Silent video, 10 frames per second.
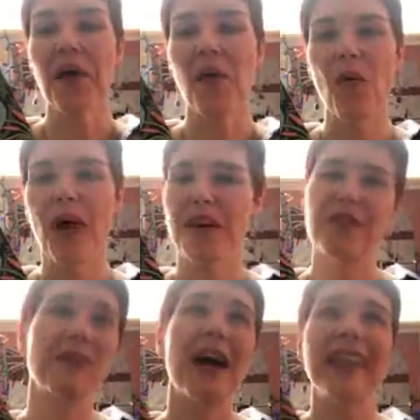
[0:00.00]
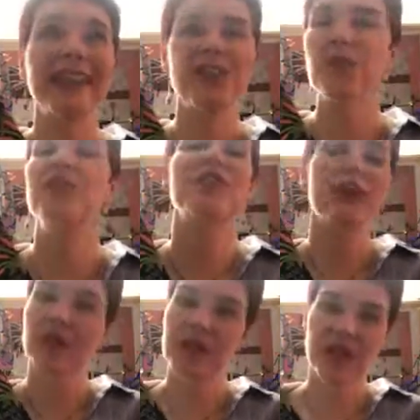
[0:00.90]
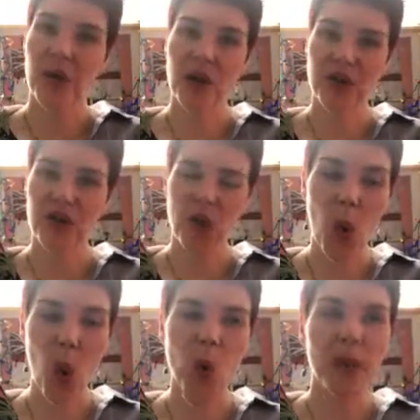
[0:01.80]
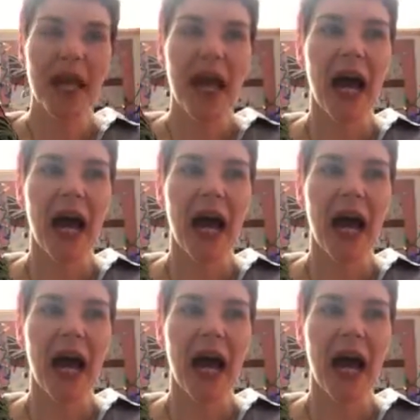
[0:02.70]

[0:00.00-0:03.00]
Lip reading: or kind of even mildly disappointed, and with this I wasn't at all.